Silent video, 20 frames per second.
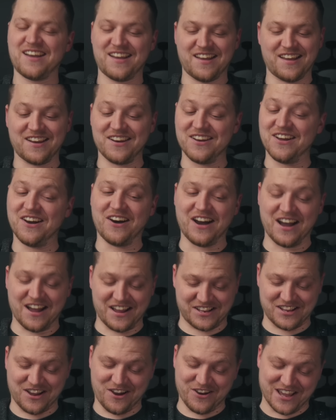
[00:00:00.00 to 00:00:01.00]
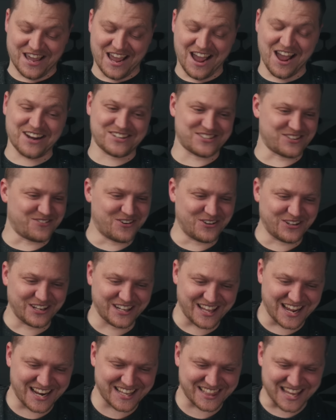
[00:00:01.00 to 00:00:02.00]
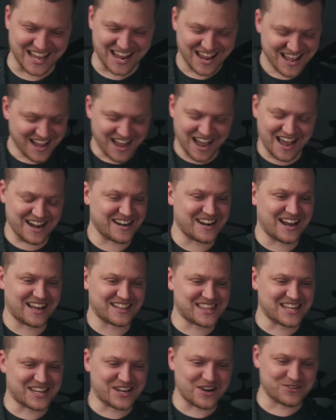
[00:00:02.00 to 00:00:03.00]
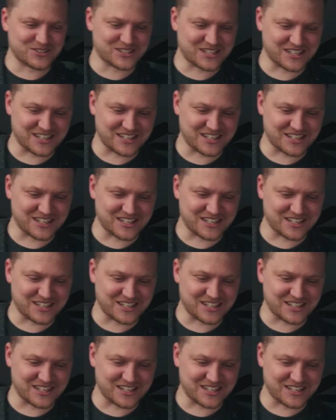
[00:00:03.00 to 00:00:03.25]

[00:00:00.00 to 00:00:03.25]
No, I actually really like that. I did not think I was gonna